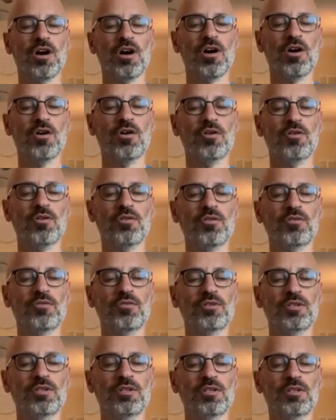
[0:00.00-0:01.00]

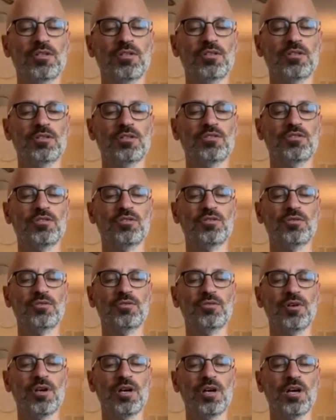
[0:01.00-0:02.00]
Hold.
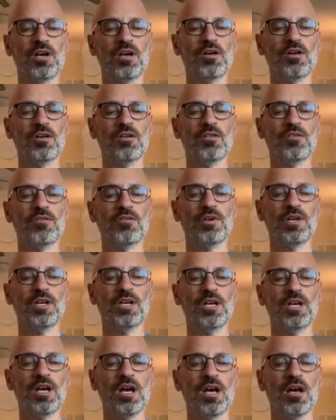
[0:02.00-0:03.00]
2,
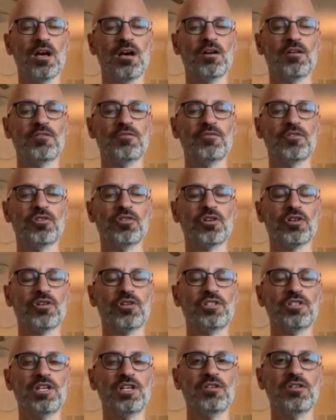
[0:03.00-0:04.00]
3, 4.
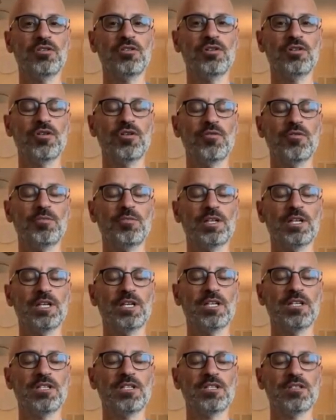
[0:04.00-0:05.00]
Continue on your own,
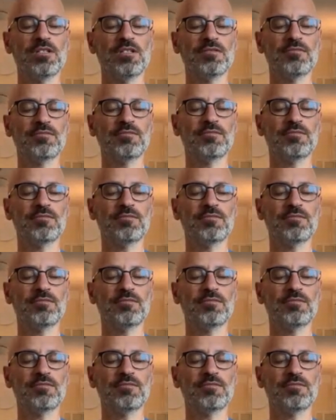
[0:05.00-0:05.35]
please.